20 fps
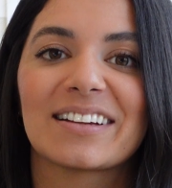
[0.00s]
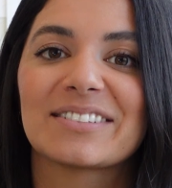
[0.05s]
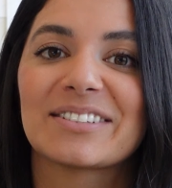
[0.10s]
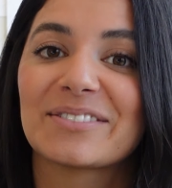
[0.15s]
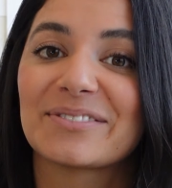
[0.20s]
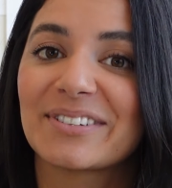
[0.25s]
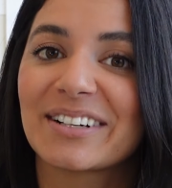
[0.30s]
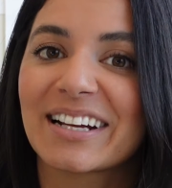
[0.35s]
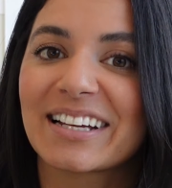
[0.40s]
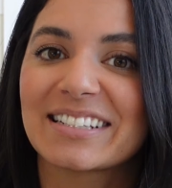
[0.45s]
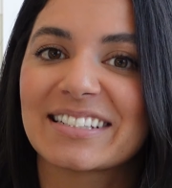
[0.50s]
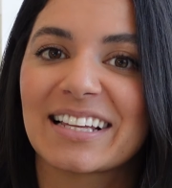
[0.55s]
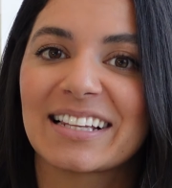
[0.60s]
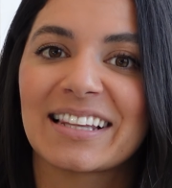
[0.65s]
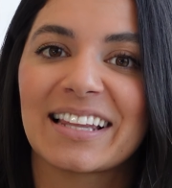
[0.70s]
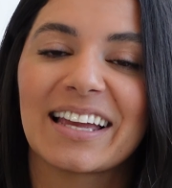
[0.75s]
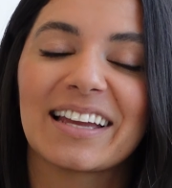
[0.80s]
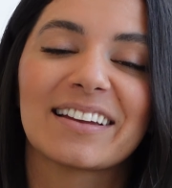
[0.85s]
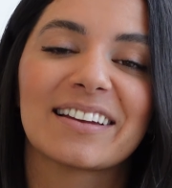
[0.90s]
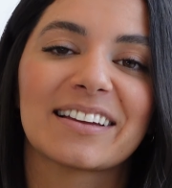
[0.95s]
Don't forget to
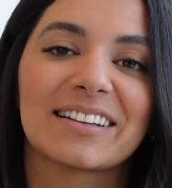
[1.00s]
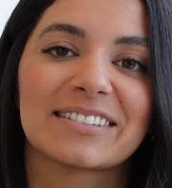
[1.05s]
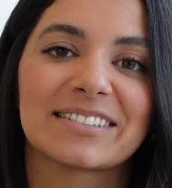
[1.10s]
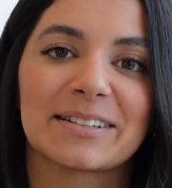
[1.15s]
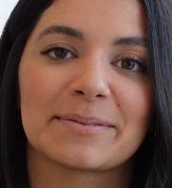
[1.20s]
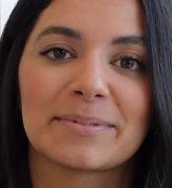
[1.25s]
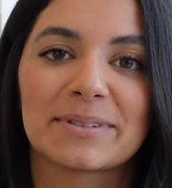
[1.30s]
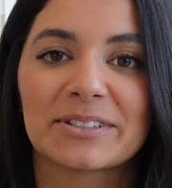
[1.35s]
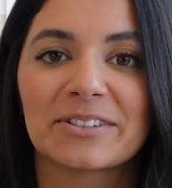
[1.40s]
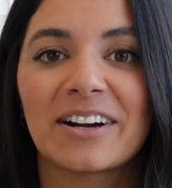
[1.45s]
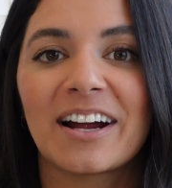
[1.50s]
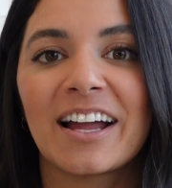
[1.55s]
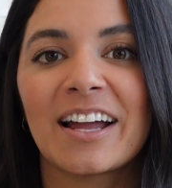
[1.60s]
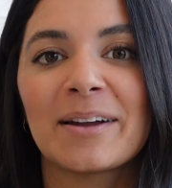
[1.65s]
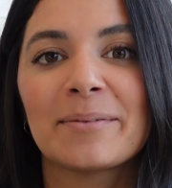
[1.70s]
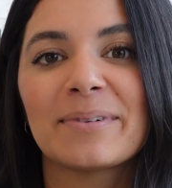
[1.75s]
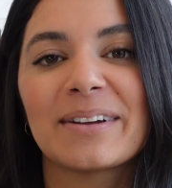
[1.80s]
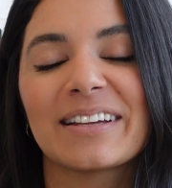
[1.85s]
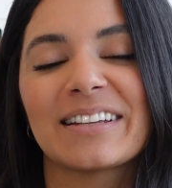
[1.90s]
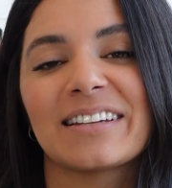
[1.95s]
like and
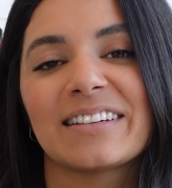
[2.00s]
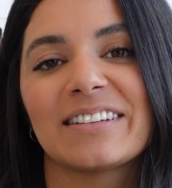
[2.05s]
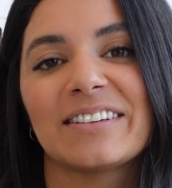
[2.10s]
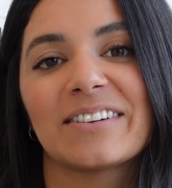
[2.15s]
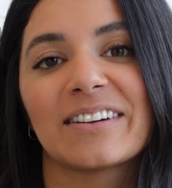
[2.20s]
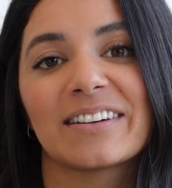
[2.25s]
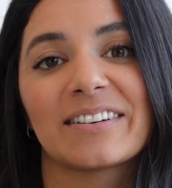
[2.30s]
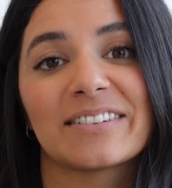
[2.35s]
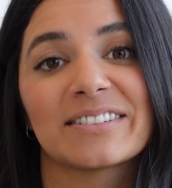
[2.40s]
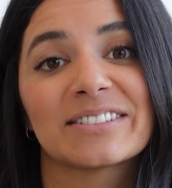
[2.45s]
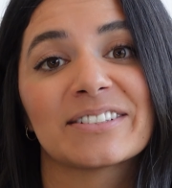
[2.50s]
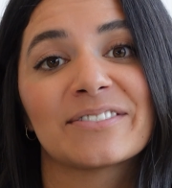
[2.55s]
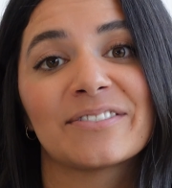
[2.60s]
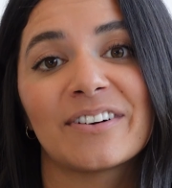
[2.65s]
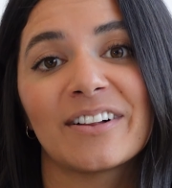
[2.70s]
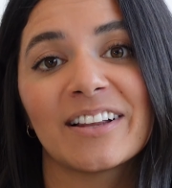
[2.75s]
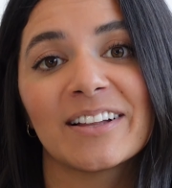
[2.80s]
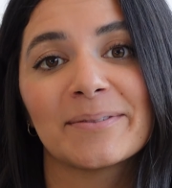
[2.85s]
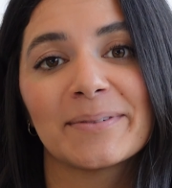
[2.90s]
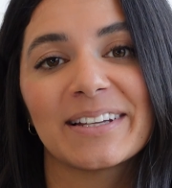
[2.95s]
subscribe, and you can also
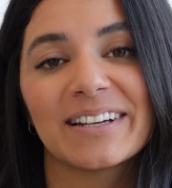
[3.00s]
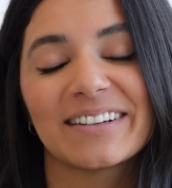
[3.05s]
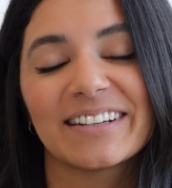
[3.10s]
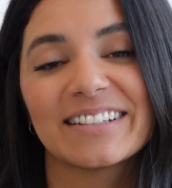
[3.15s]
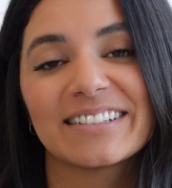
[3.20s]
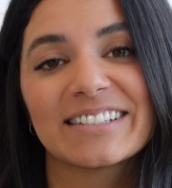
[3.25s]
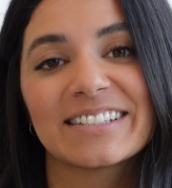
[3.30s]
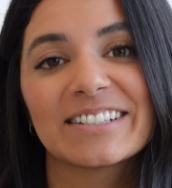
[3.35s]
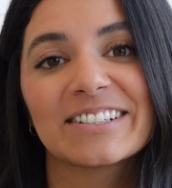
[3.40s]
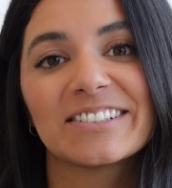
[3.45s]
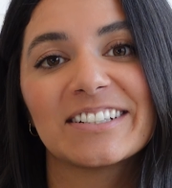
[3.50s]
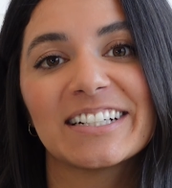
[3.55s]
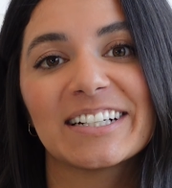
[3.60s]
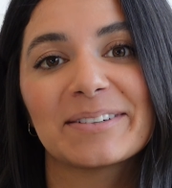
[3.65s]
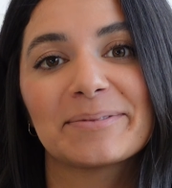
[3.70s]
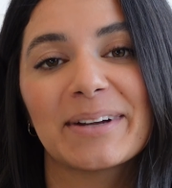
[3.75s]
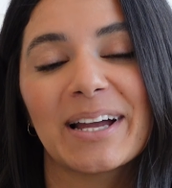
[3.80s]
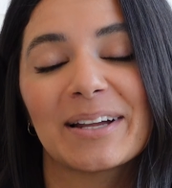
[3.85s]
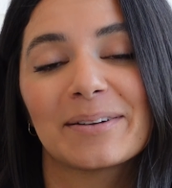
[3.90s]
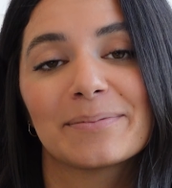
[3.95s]
follow me on
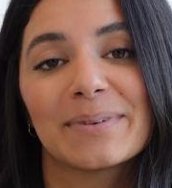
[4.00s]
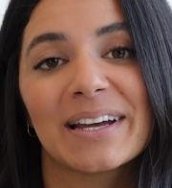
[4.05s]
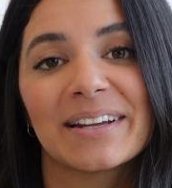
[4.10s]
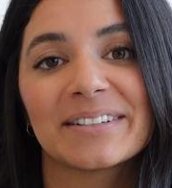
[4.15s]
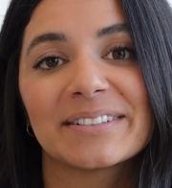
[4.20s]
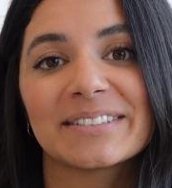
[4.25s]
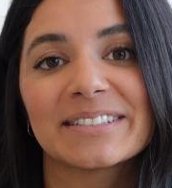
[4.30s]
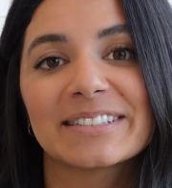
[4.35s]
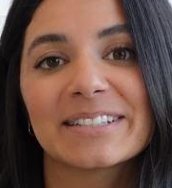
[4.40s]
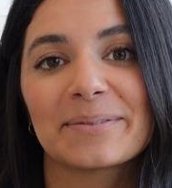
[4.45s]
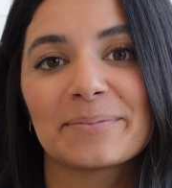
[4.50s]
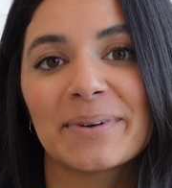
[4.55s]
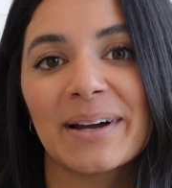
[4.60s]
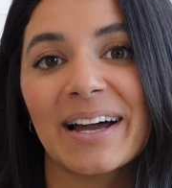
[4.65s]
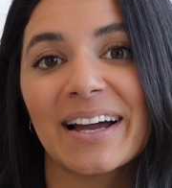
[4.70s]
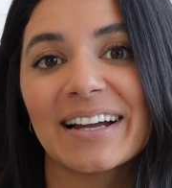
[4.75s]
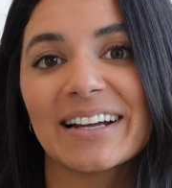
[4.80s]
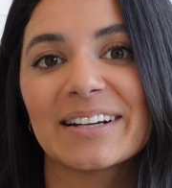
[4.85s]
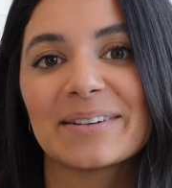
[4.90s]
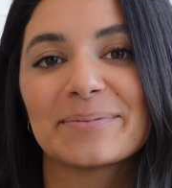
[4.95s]
Instagram at Petals
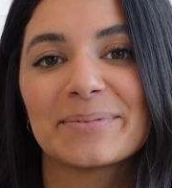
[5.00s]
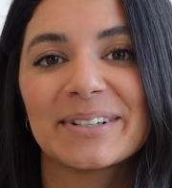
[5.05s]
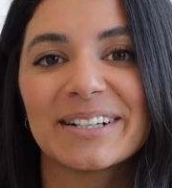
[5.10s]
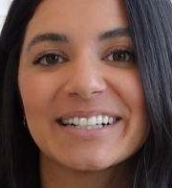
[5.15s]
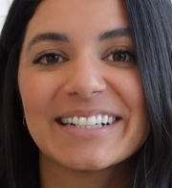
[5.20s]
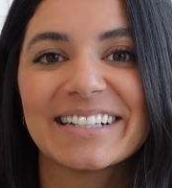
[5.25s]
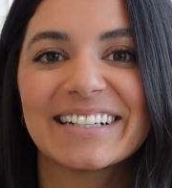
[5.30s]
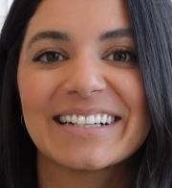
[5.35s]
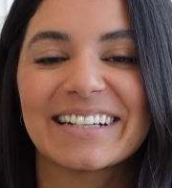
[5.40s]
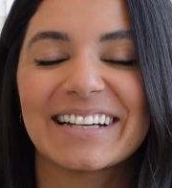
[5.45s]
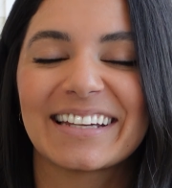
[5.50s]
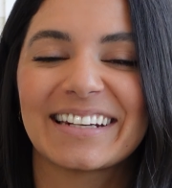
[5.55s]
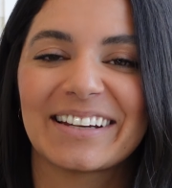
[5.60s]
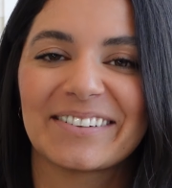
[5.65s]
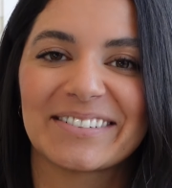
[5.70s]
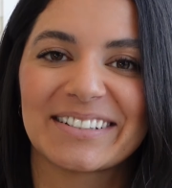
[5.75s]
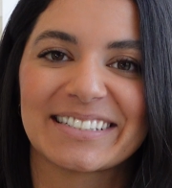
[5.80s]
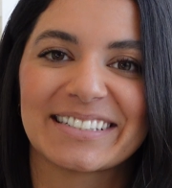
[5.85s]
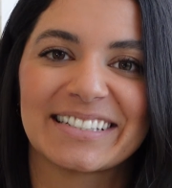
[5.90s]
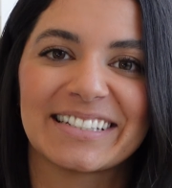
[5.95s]
by Priya, and I
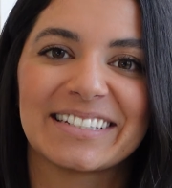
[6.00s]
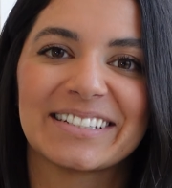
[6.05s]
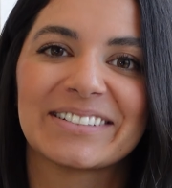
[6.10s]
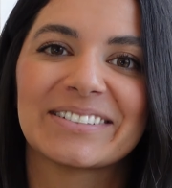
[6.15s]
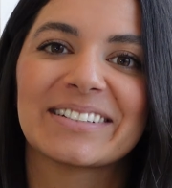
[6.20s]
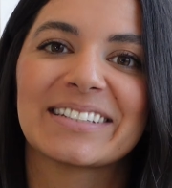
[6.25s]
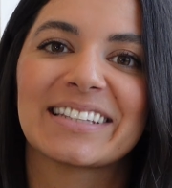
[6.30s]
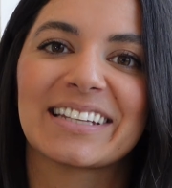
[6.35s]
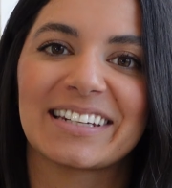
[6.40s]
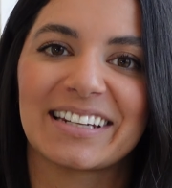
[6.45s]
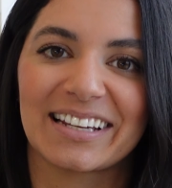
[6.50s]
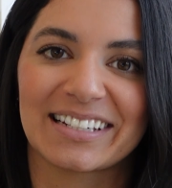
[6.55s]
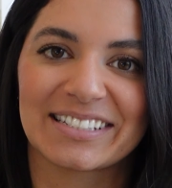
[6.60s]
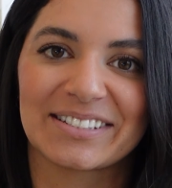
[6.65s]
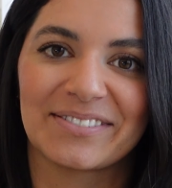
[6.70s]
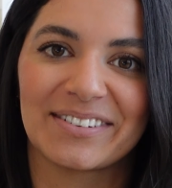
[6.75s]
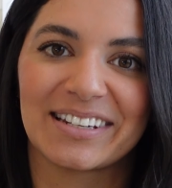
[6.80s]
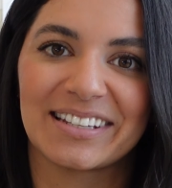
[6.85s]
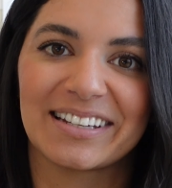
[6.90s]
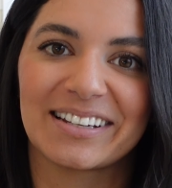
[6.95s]
will see you in the next
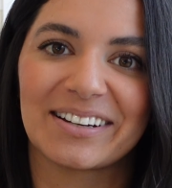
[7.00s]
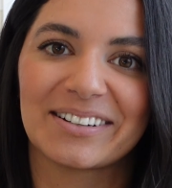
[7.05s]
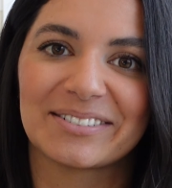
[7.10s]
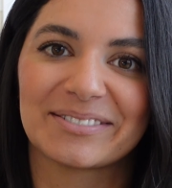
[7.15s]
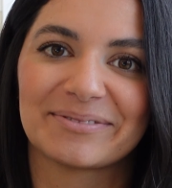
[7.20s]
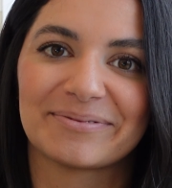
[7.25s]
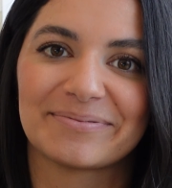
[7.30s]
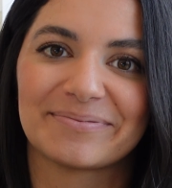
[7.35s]
video.